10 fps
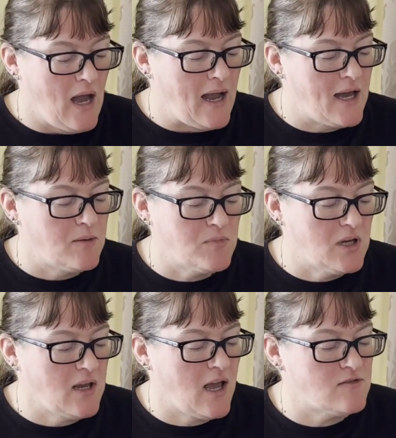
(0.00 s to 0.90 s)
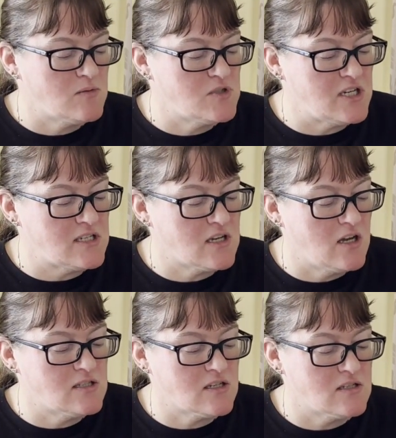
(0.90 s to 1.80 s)
And I'm going to have some cheese
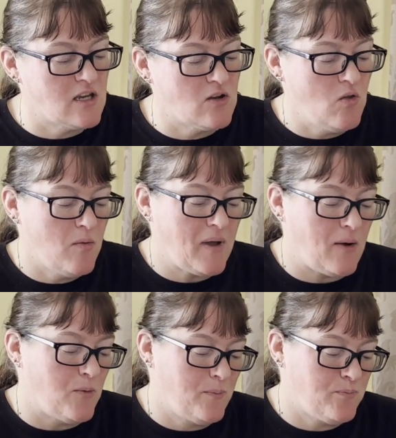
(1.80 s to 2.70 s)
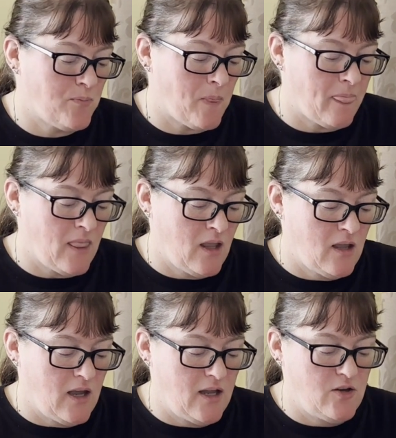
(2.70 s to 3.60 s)
curds because I got them out.
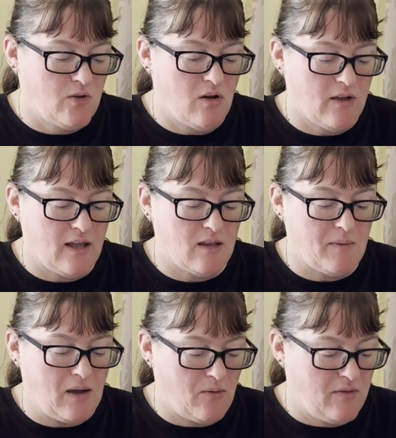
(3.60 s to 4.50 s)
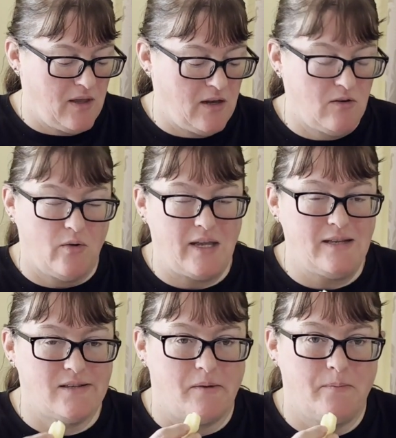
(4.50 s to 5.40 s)
And you can't get them out and then not
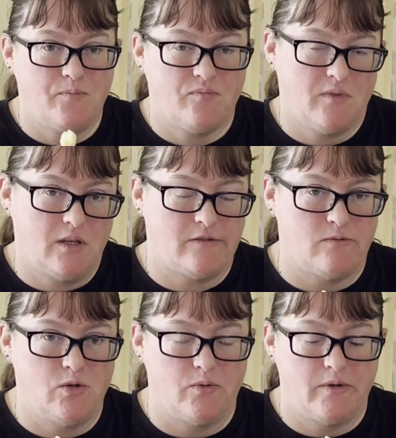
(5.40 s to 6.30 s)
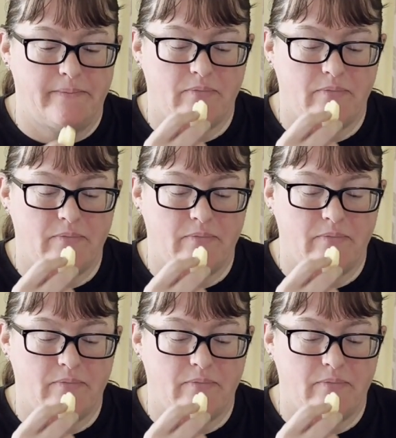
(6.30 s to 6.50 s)
eat some. That's rude.